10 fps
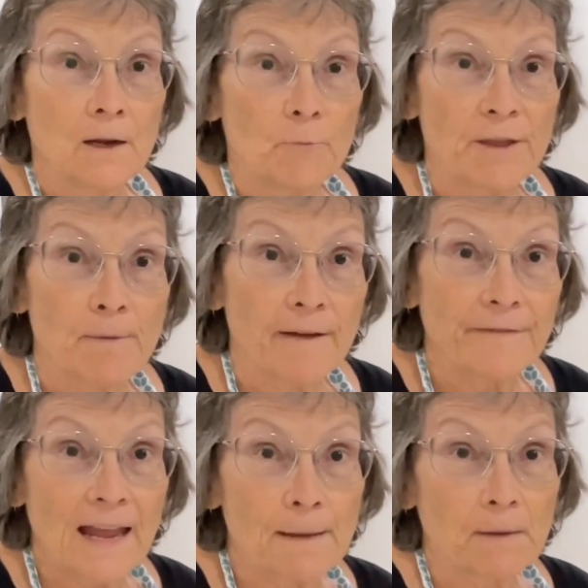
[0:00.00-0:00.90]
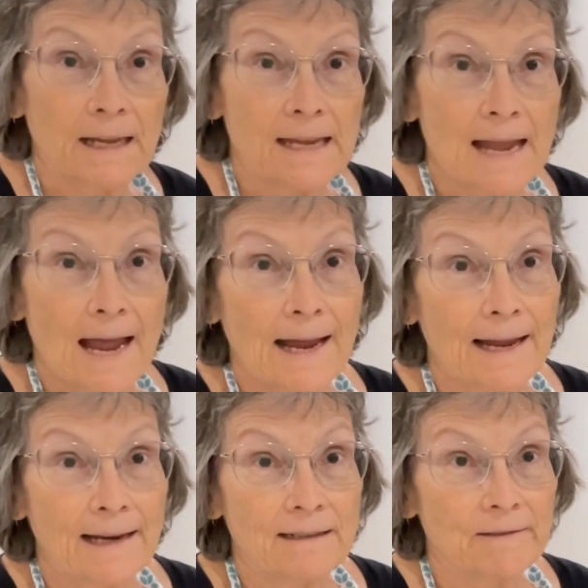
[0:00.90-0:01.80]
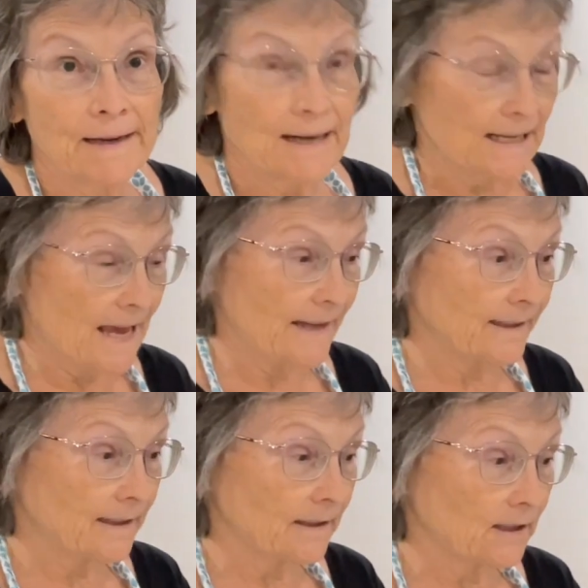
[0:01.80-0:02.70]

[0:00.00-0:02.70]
with my family and guests.